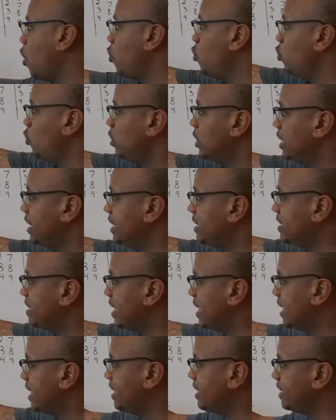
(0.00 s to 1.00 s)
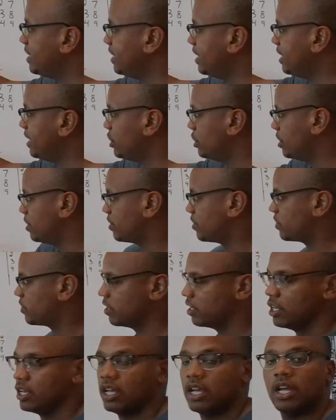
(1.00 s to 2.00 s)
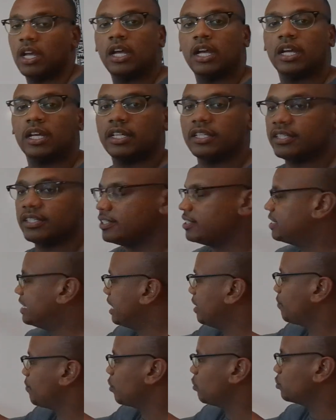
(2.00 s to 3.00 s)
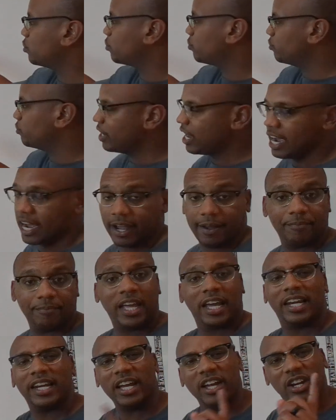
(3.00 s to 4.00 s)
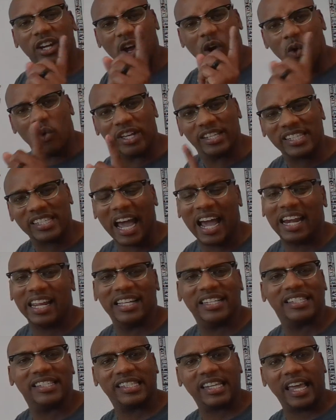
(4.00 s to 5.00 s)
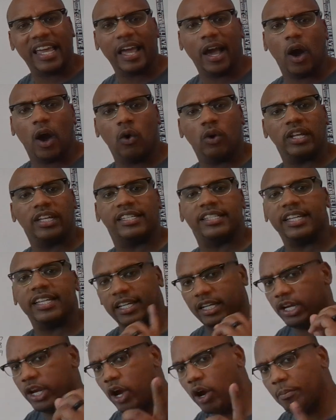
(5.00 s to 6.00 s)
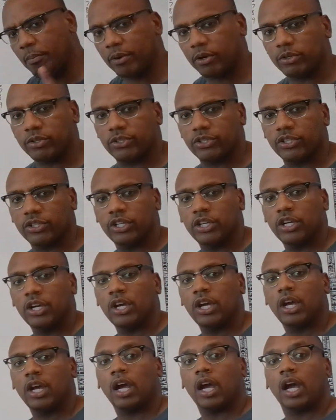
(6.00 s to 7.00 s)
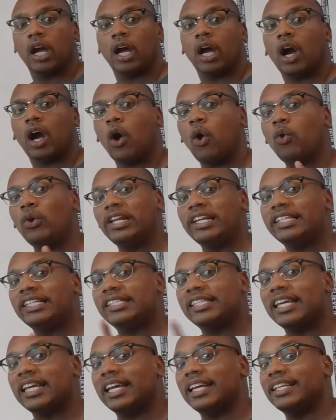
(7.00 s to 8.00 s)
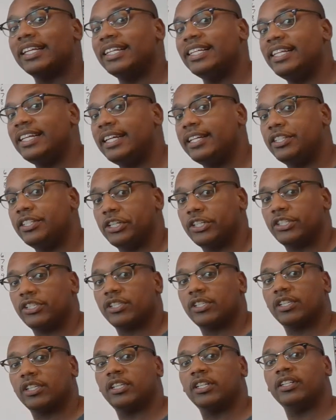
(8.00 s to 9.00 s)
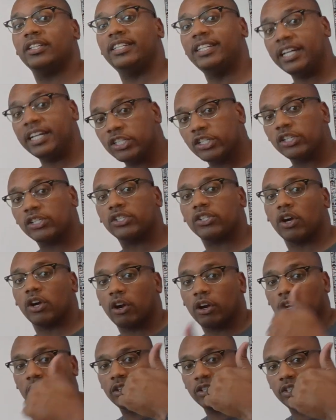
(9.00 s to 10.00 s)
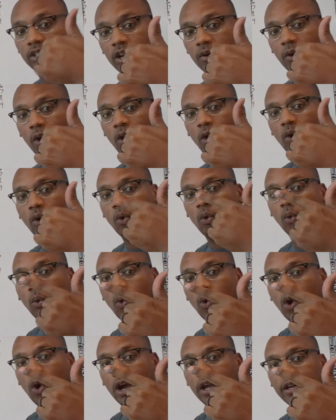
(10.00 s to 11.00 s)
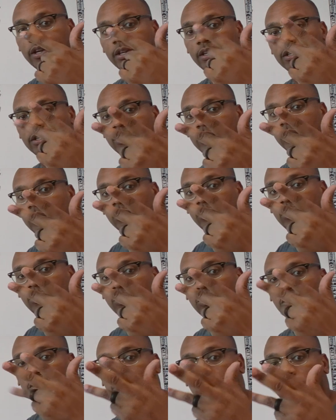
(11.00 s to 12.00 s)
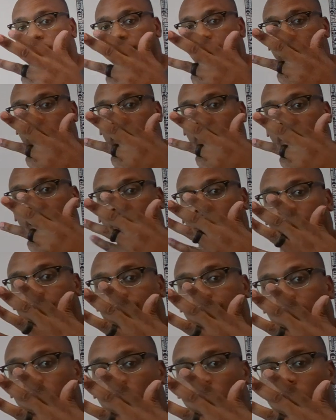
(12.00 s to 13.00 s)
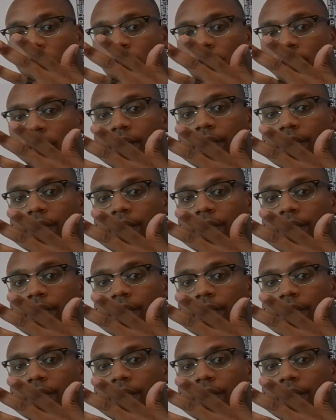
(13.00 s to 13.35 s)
only 10 digits, 0 through 9. Now notice I didn't say only 10 numbers. Only 10 digits. The digits are 0, 1, 2, 3, 4,